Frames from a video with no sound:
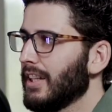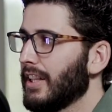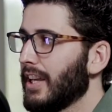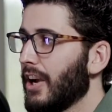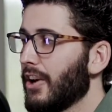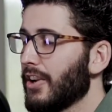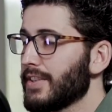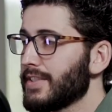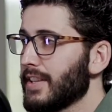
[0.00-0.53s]

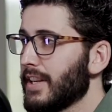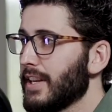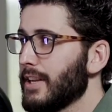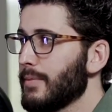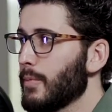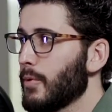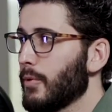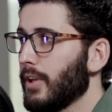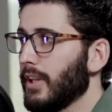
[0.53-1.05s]
Yeah, on a
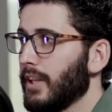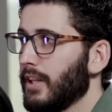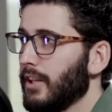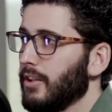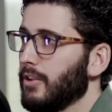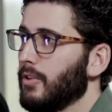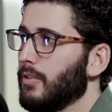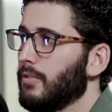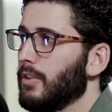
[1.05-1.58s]
Sunday morning
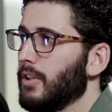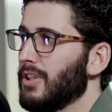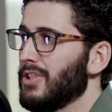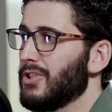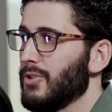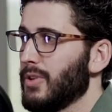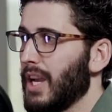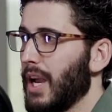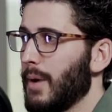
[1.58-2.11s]
here over our
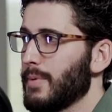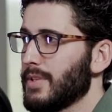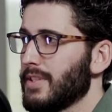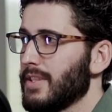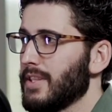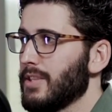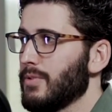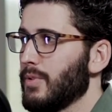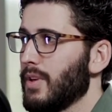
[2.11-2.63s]
two
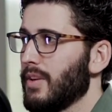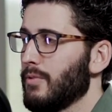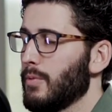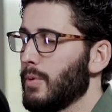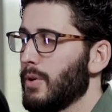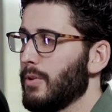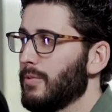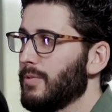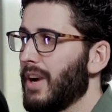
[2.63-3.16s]
campuses, we have
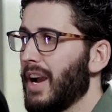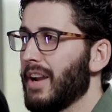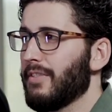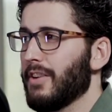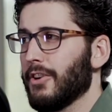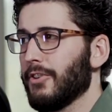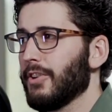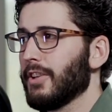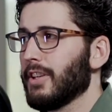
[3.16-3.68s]
about
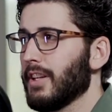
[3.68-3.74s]
500